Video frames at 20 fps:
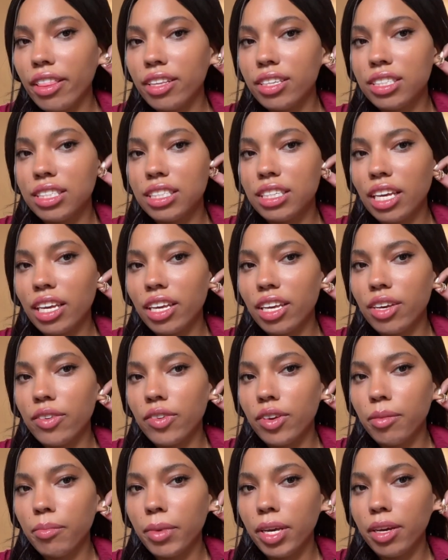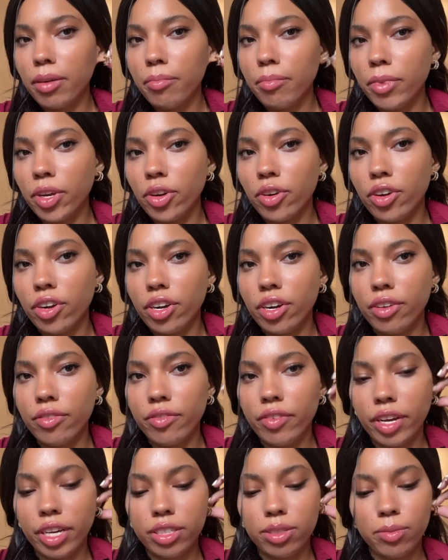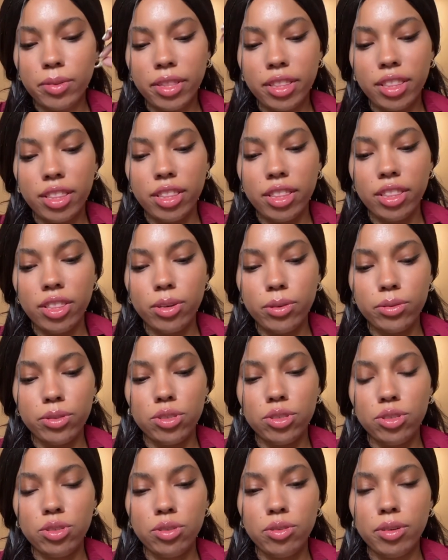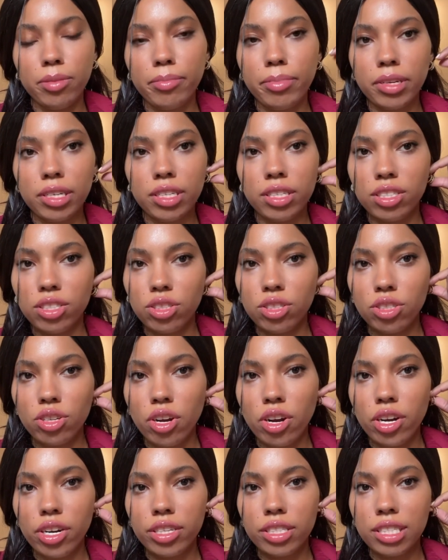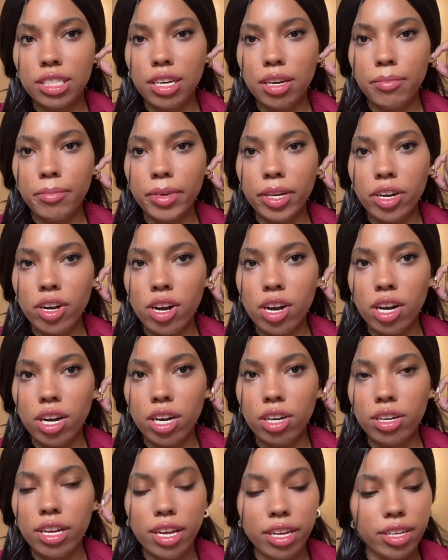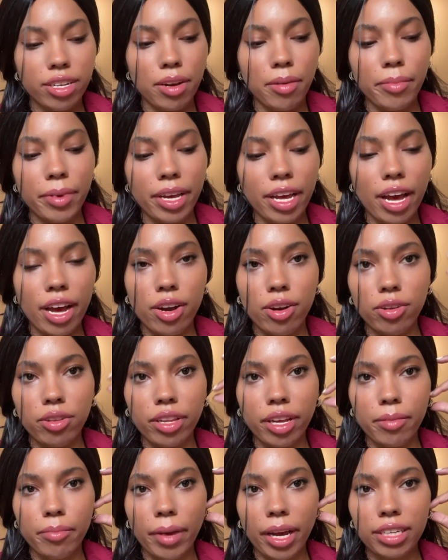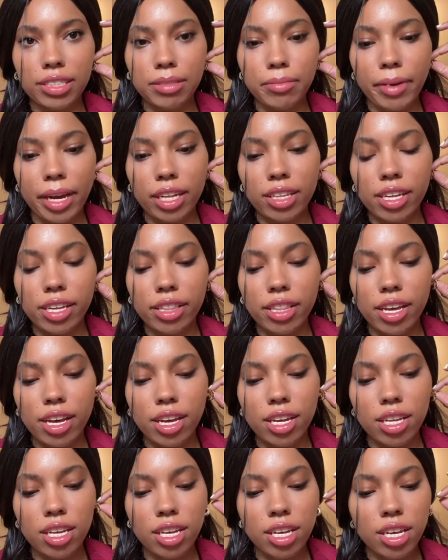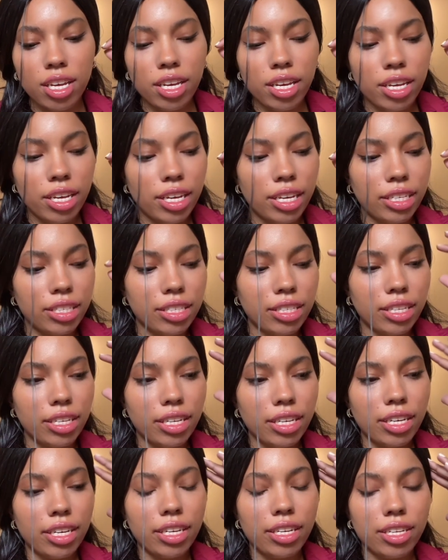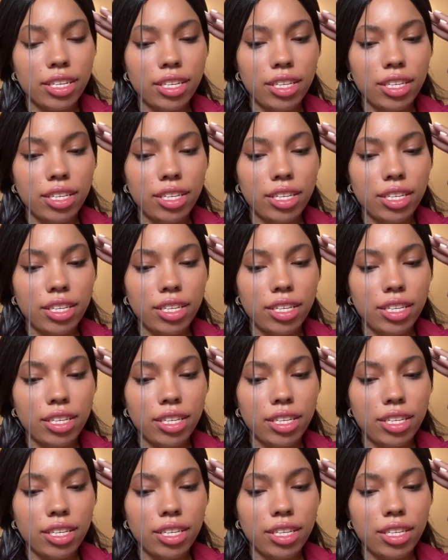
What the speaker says: this is like giving me a mirror effect with those two abundance cards coming out like back to back like that. It's like